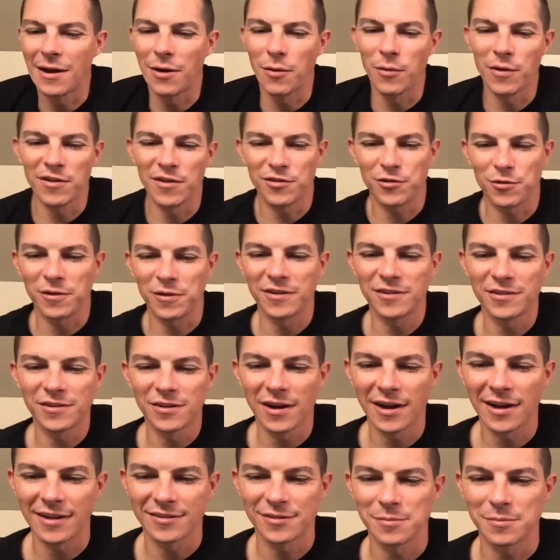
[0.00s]
wish we still
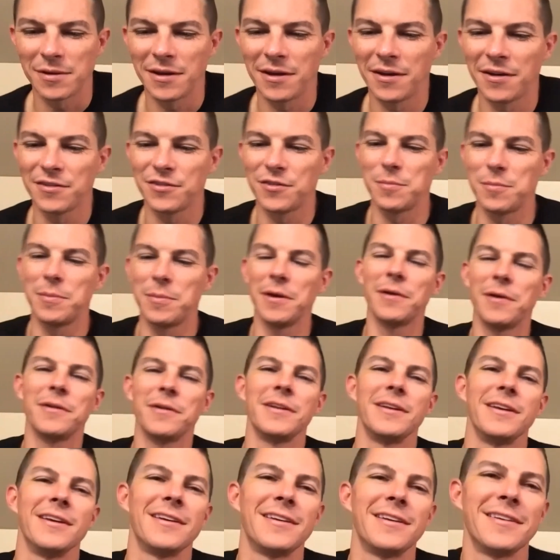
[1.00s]
had some
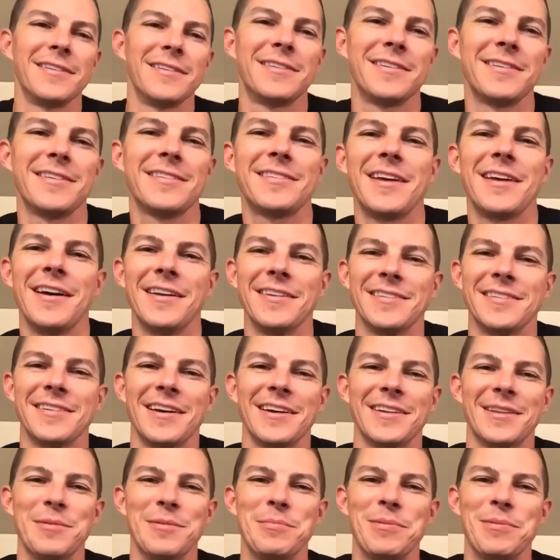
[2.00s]
eligibility, because it sounds like it